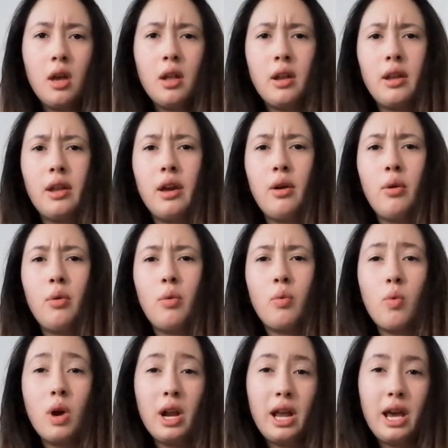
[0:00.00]
Now,
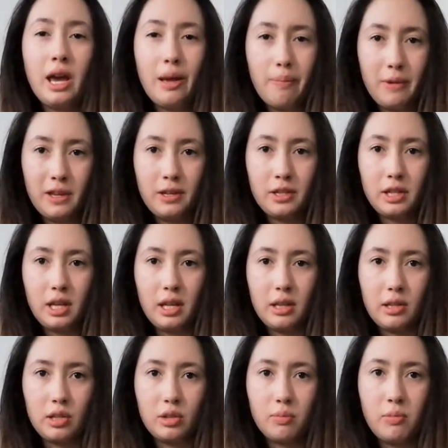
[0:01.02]
what happened in
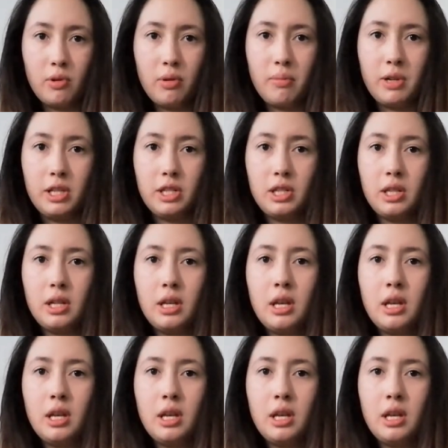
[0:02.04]
the experiment?